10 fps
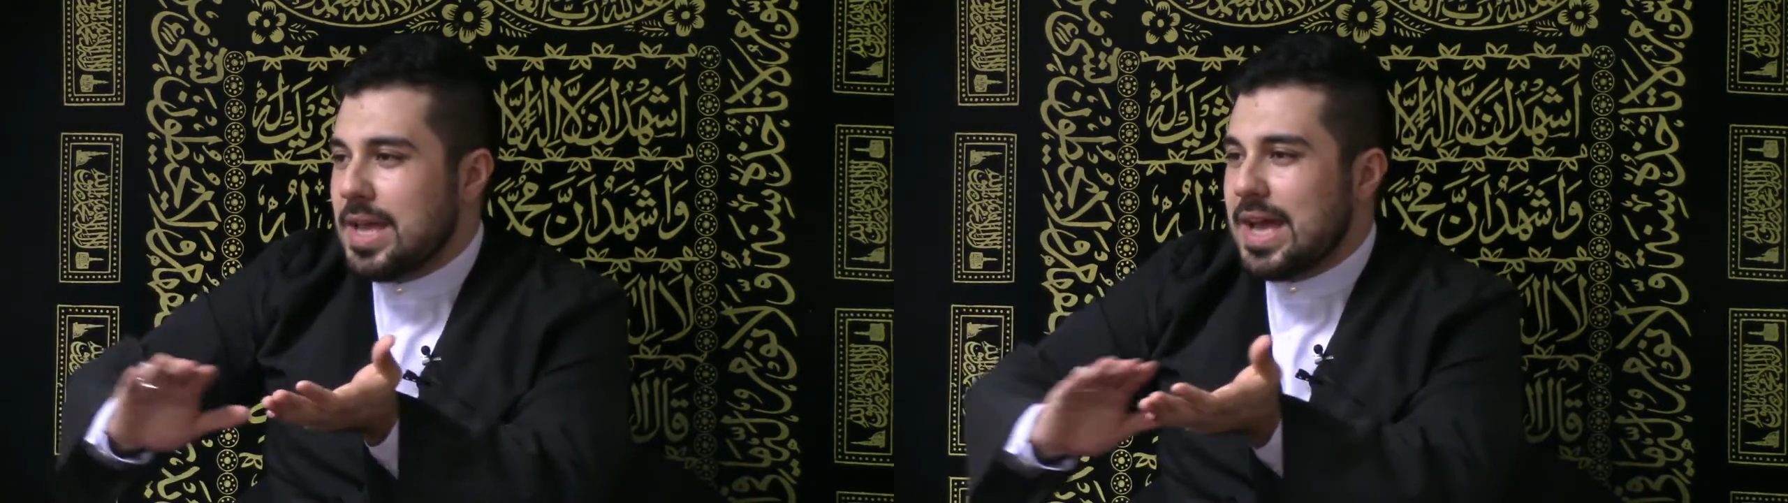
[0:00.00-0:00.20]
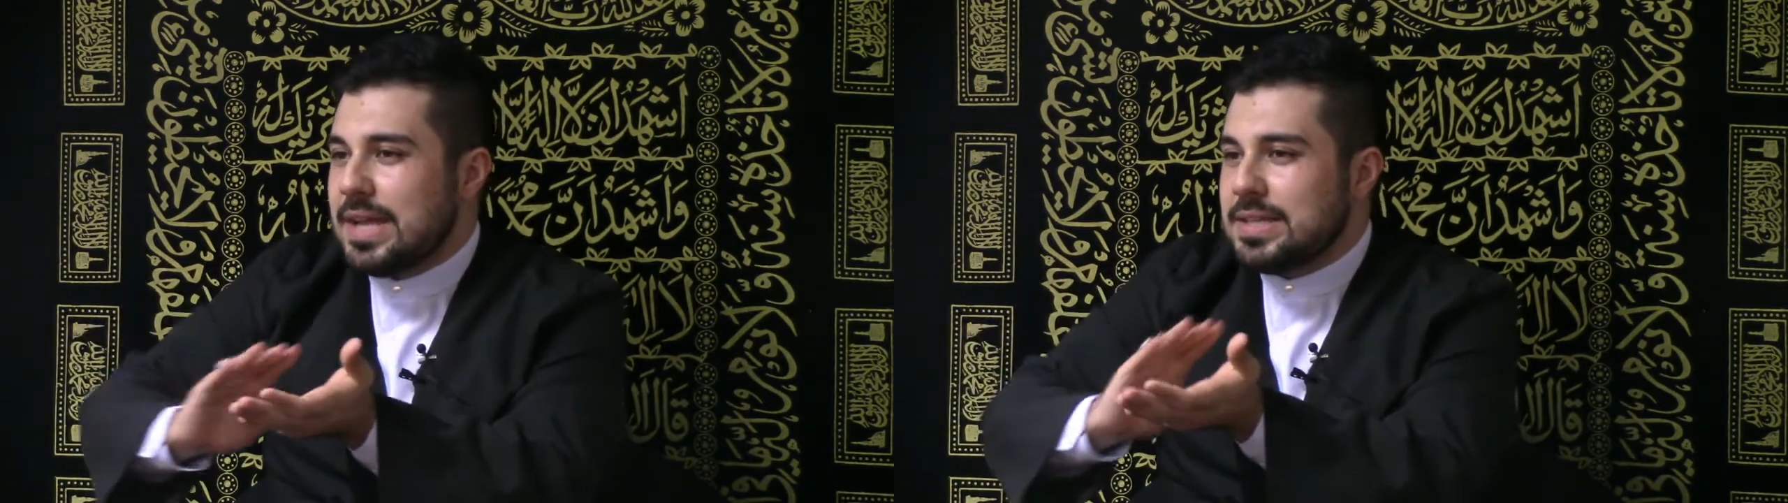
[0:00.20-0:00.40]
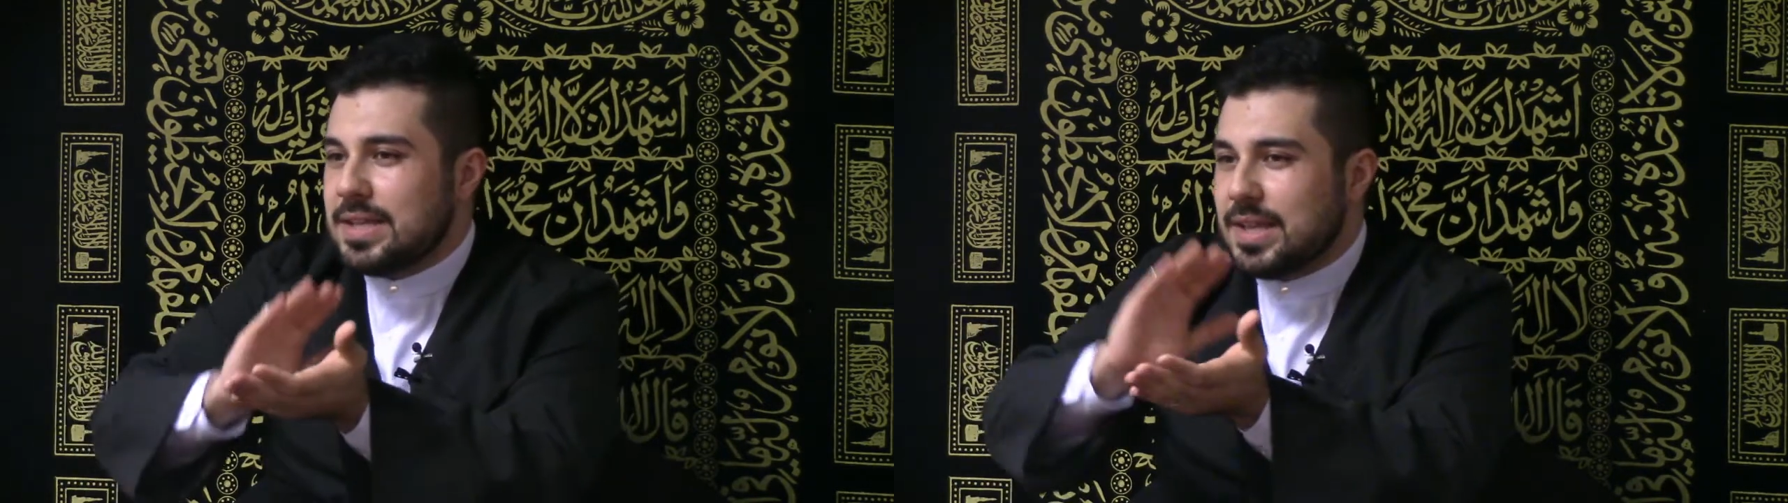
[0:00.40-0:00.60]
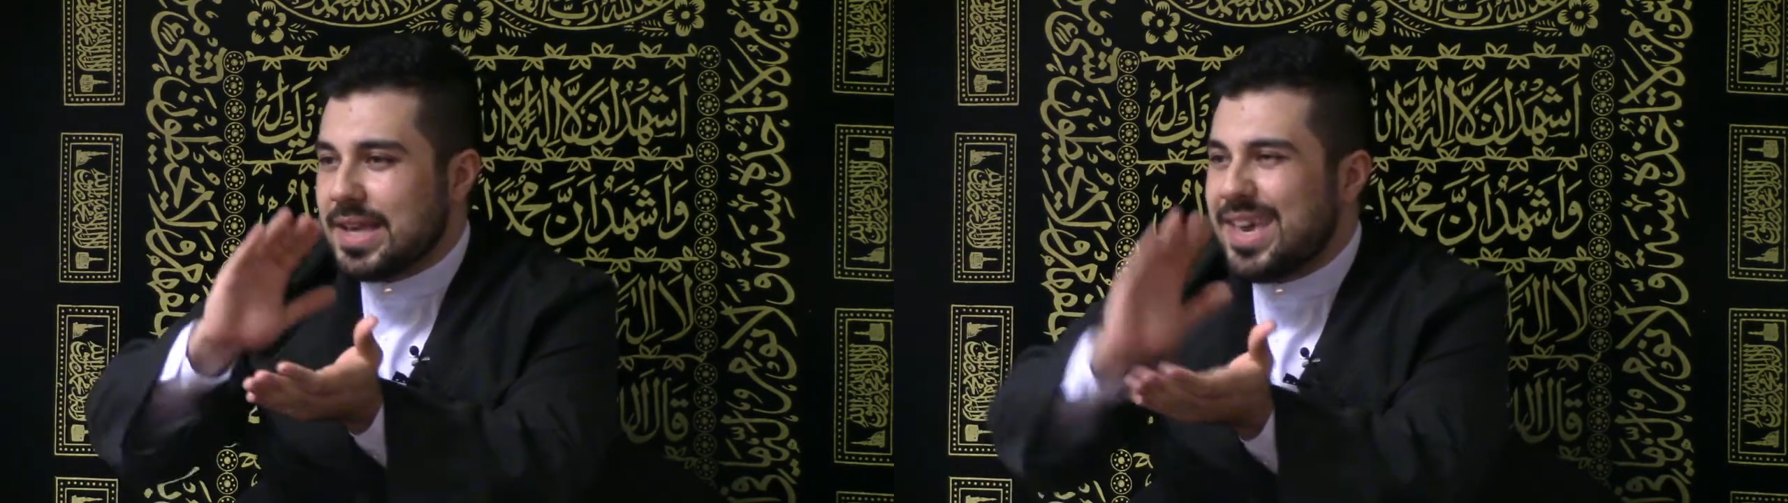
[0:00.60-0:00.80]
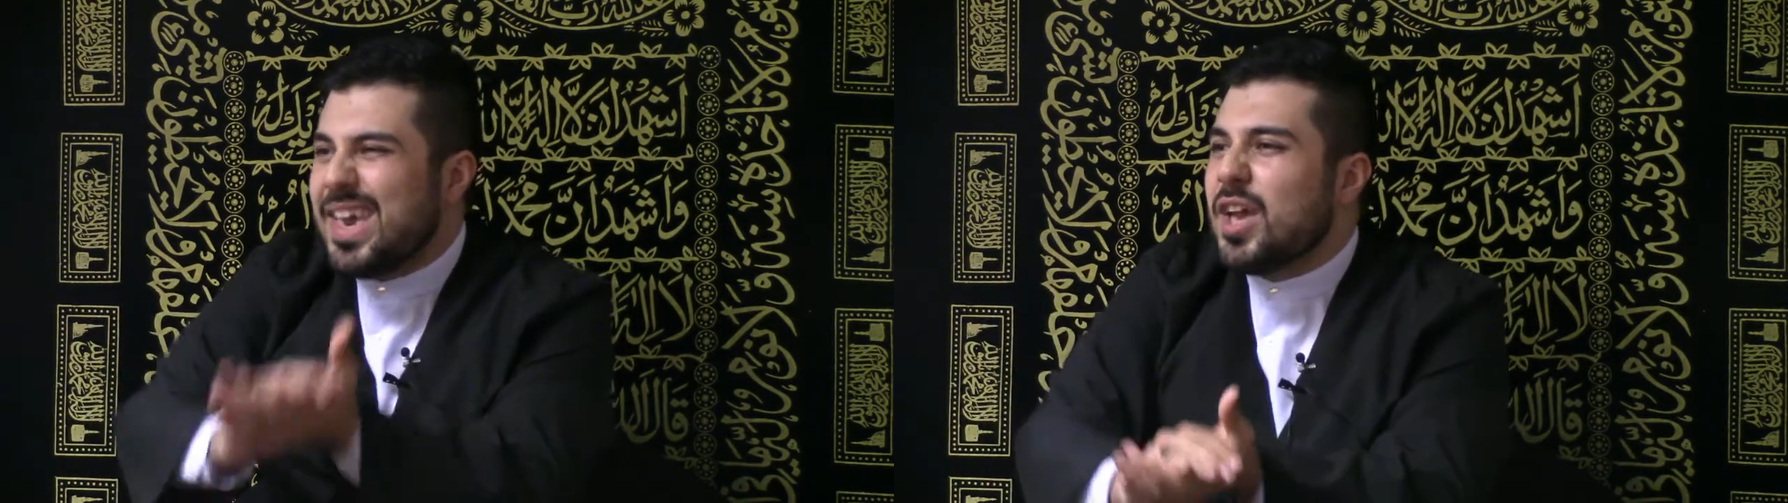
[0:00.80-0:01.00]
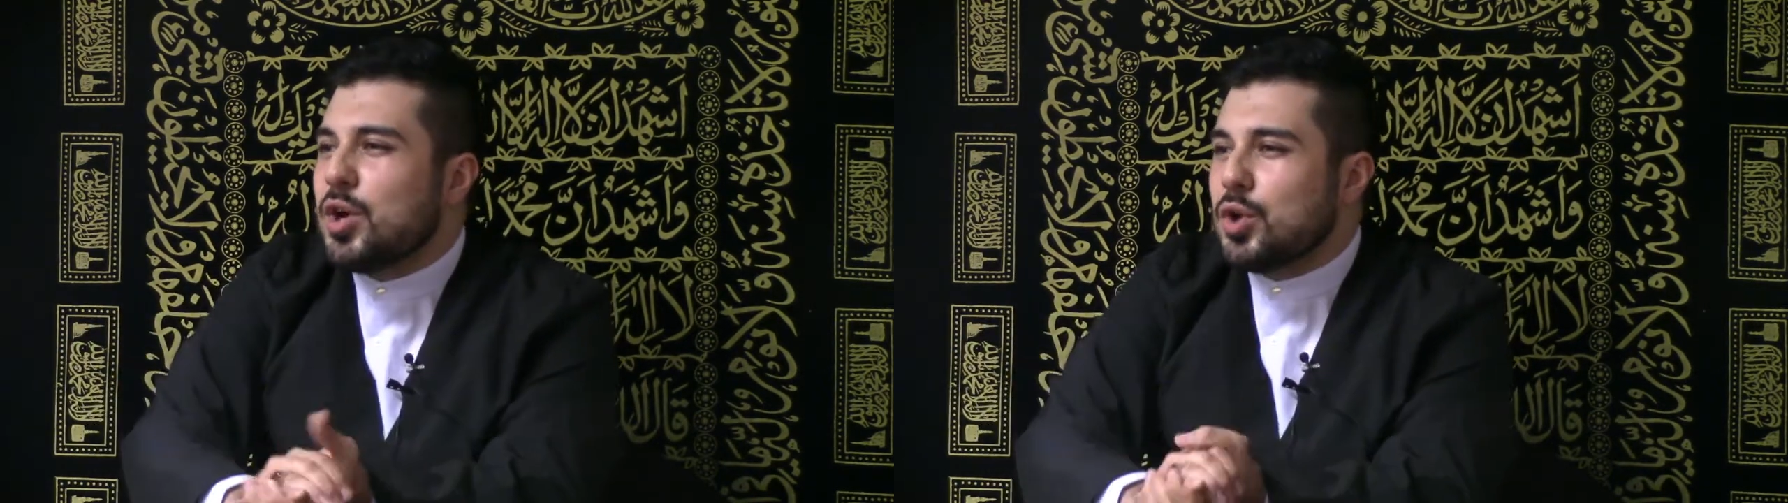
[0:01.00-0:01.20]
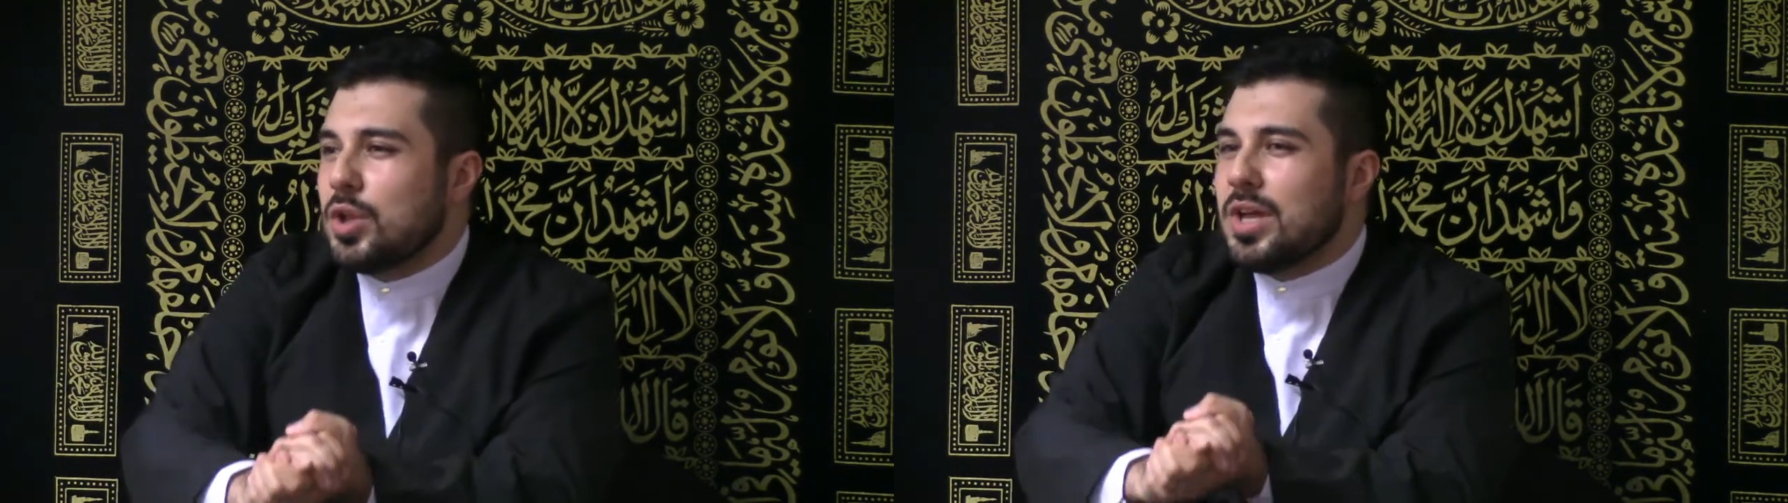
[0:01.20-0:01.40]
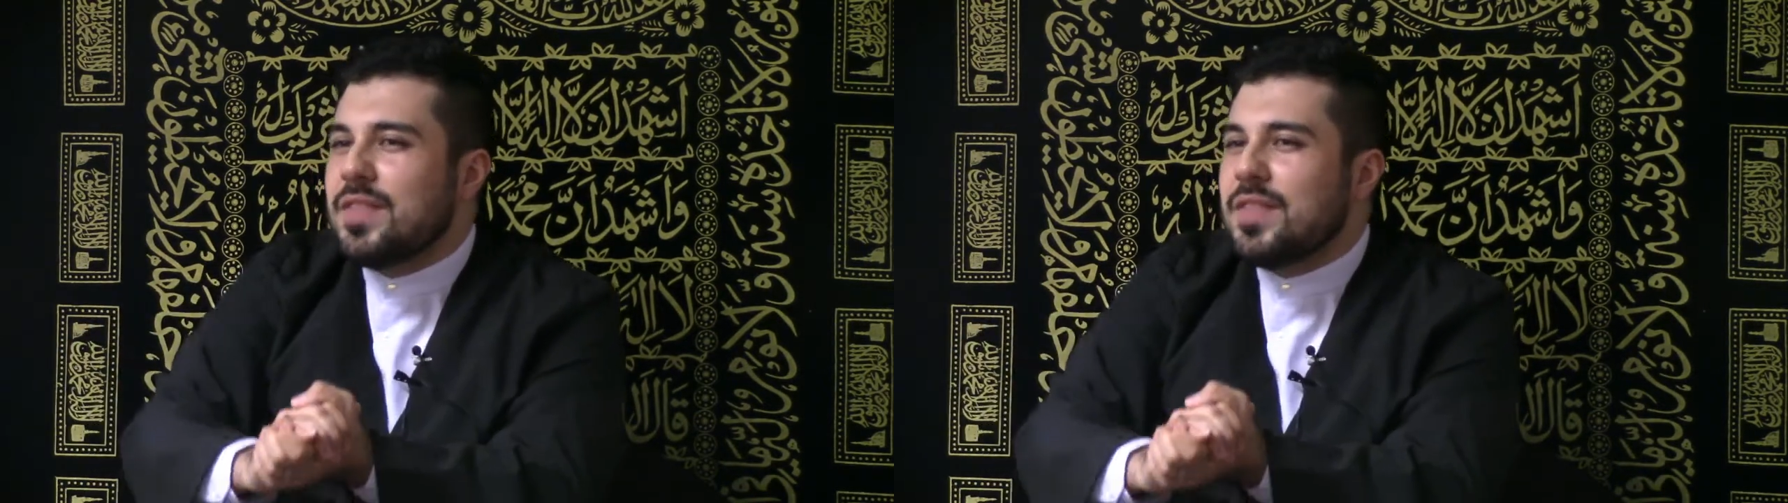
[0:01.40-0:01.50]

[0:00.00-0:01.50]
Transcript: and kill